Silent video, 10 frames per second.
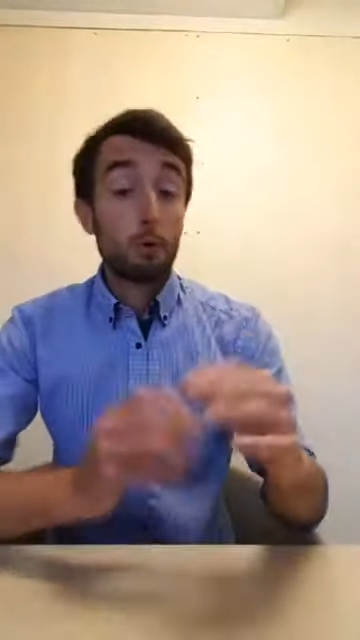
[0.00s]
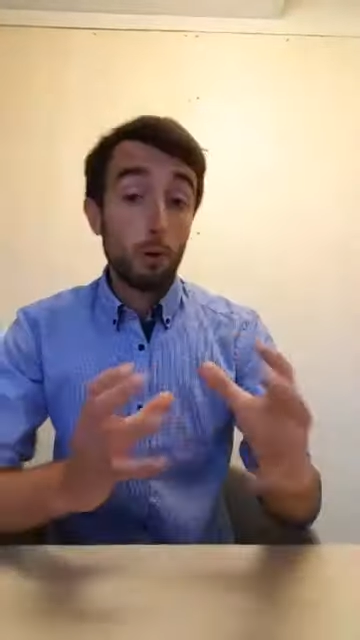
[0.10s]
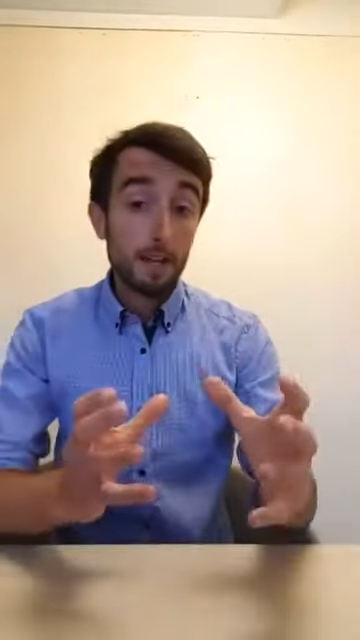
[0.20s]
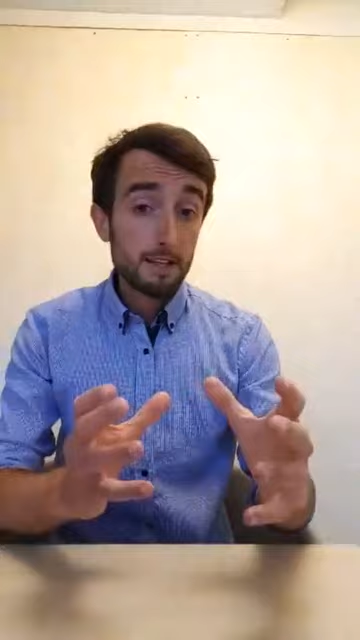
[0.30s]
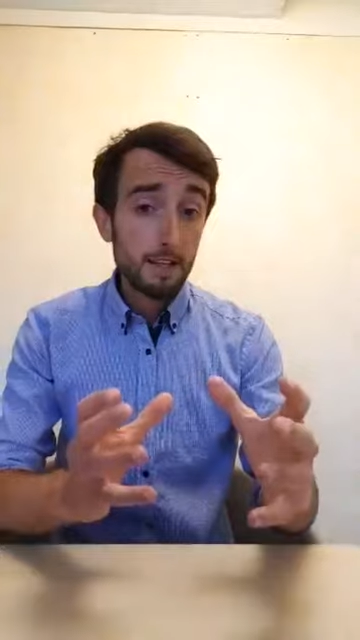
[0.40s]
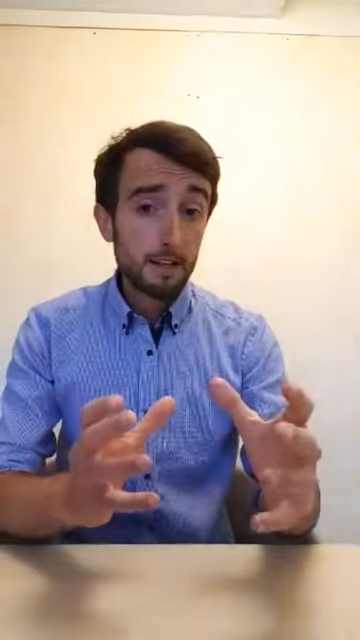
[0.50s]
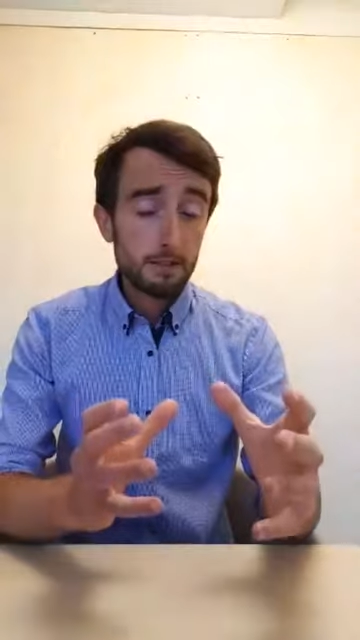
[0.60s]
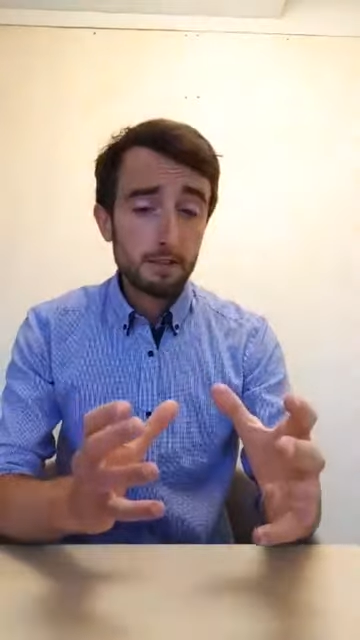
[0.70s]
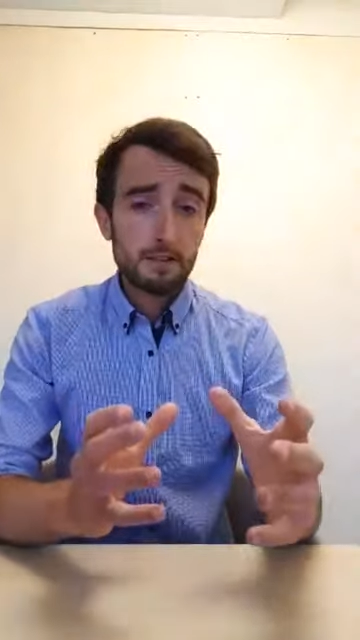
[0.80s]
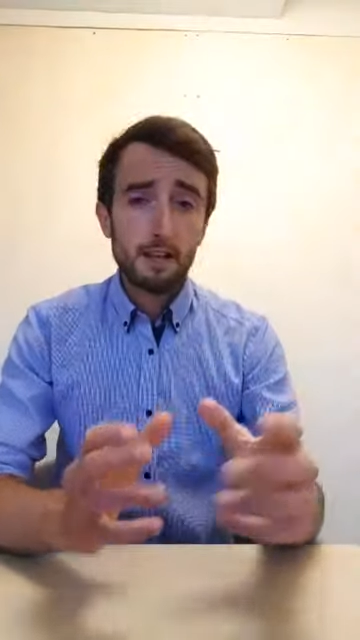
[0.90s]
Quite
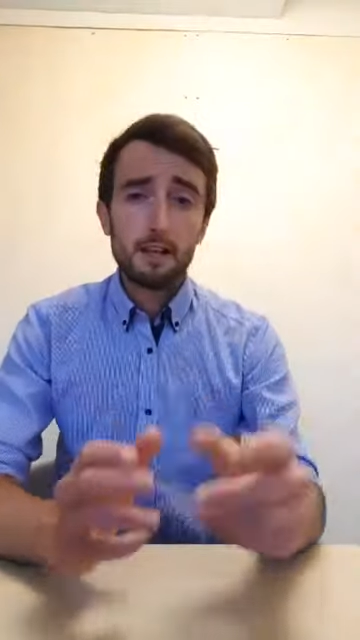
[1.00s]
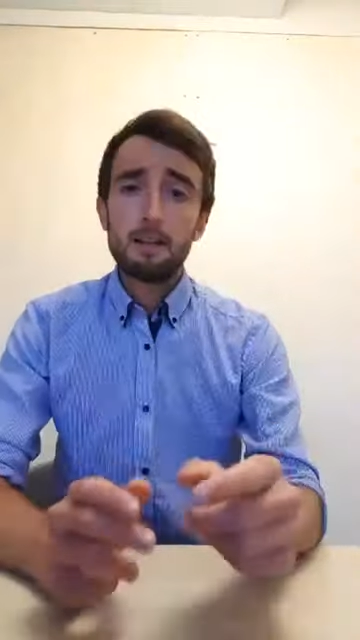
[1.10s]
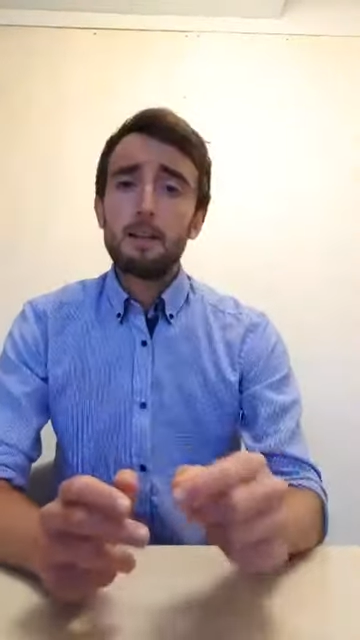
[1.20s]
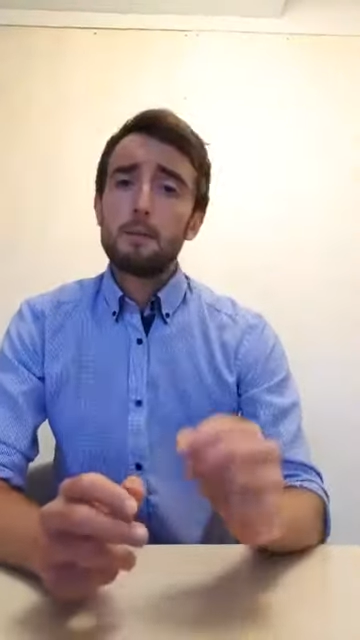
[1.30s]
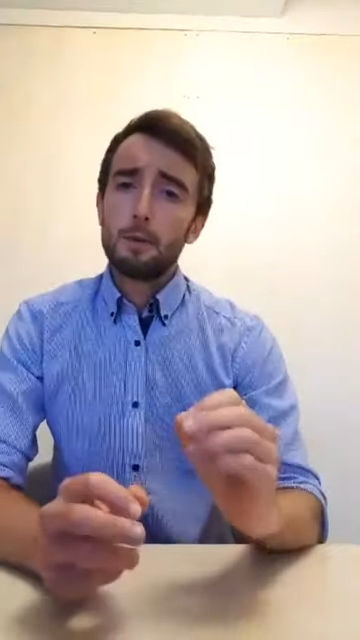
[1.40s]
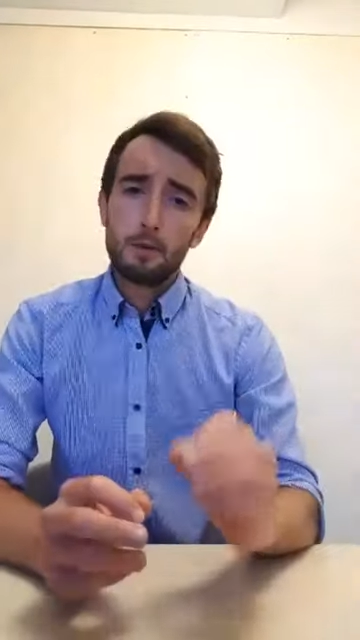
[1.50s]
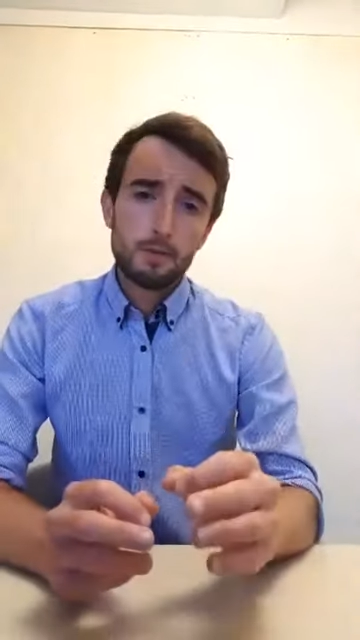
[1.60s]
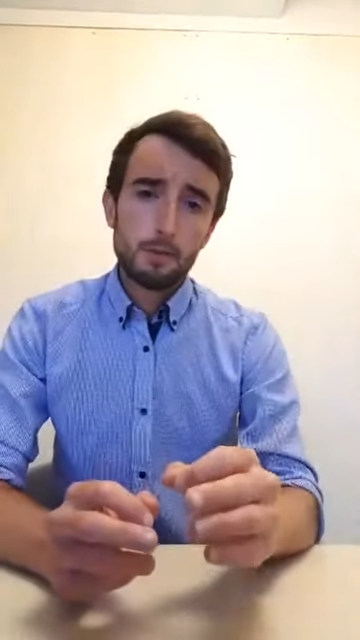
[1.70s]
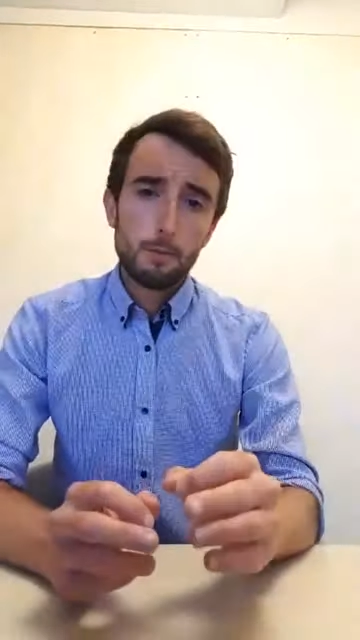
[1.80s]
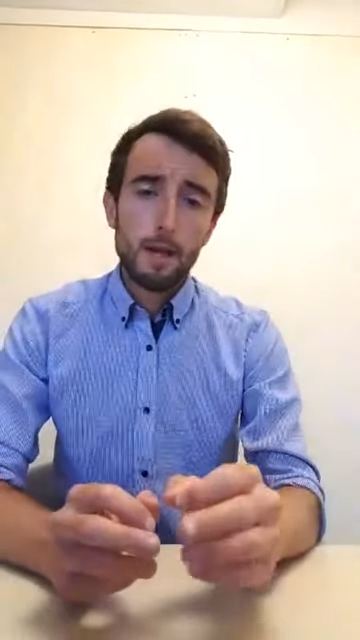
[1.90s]
technical descent, but not
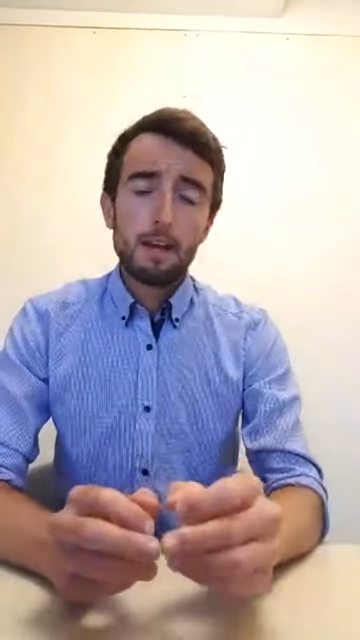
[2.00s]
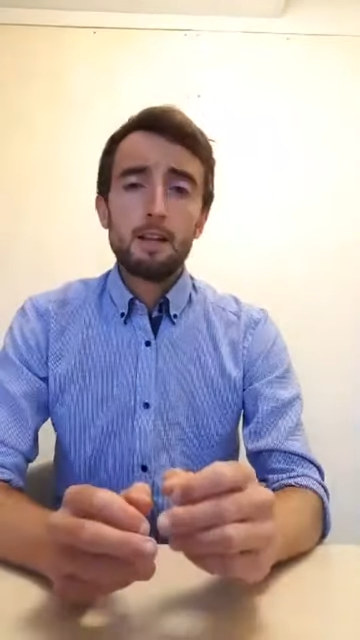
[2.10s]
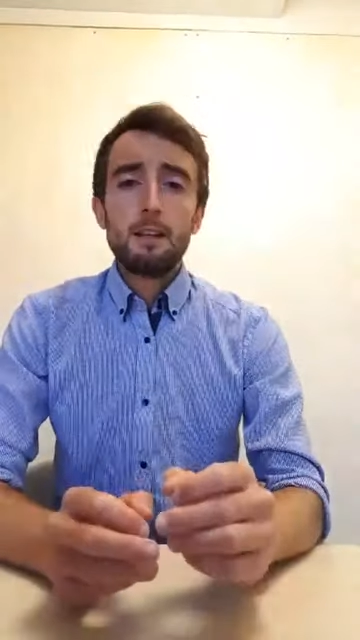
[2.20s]
too bad.